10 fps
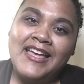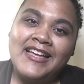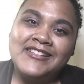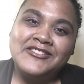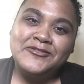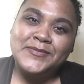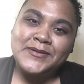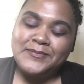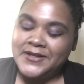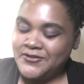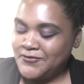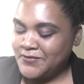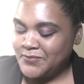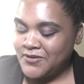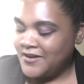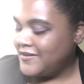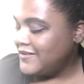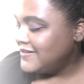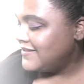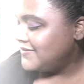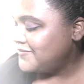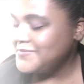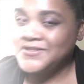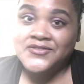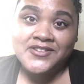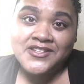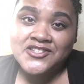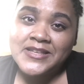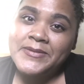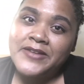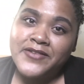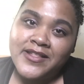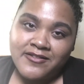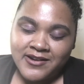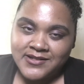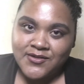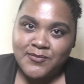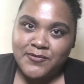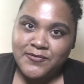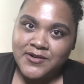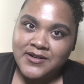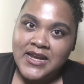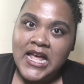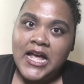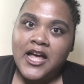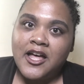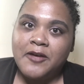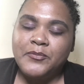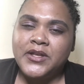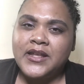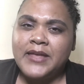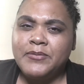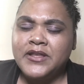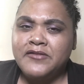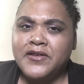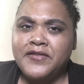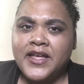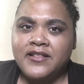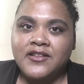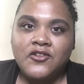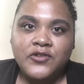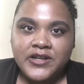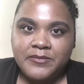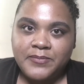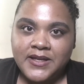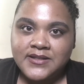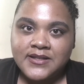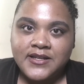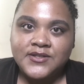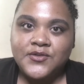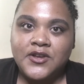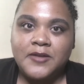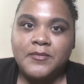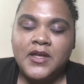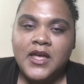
a little bit better of a product from So Delicious. I mean, I've had their ice cream before, but I believe I've had the coconut-based ice cream.